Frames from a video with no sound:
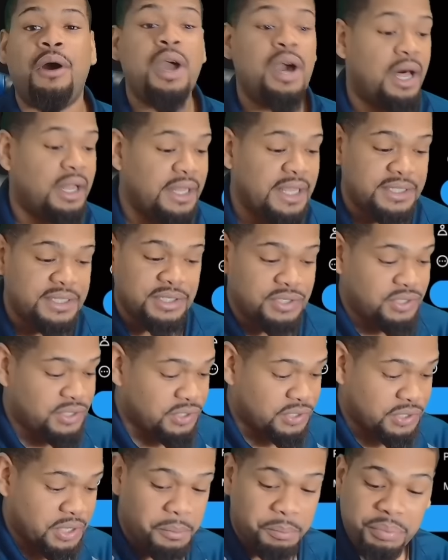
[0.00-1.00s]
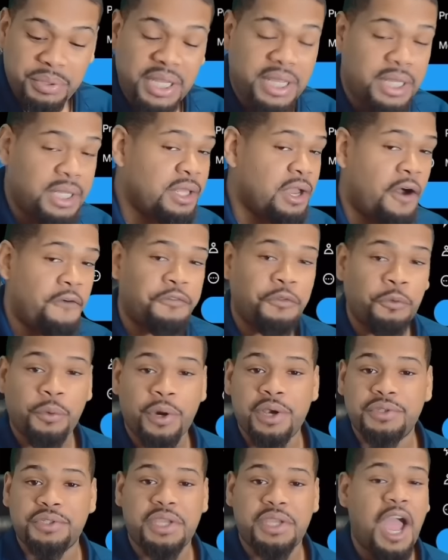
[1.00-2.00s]
Unless it's just completely off the
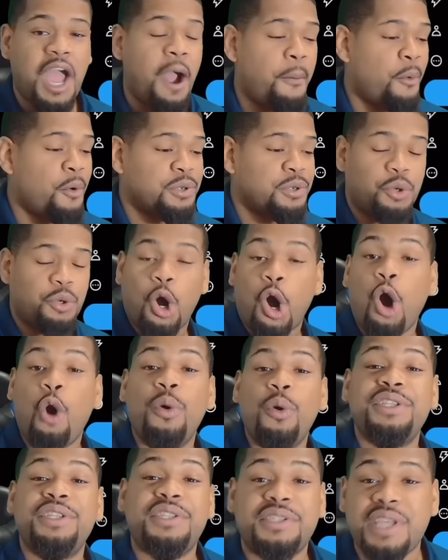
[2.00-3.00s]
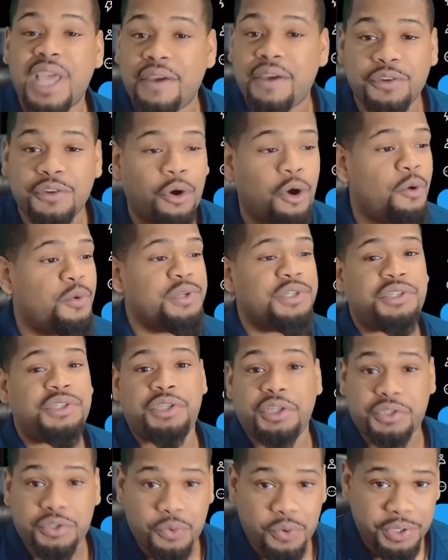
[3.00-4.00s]
rails, the Cowboys are 0-7 or
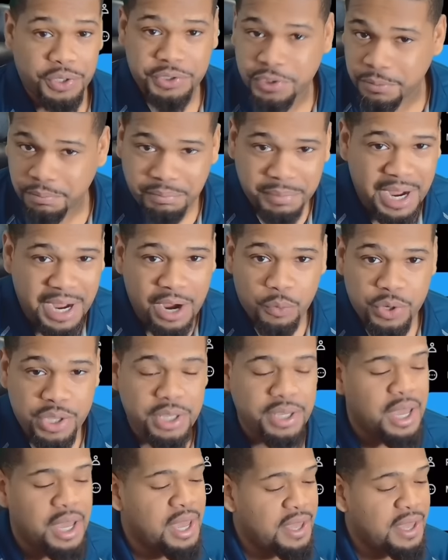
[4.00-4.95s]
0-6 going into the bye week.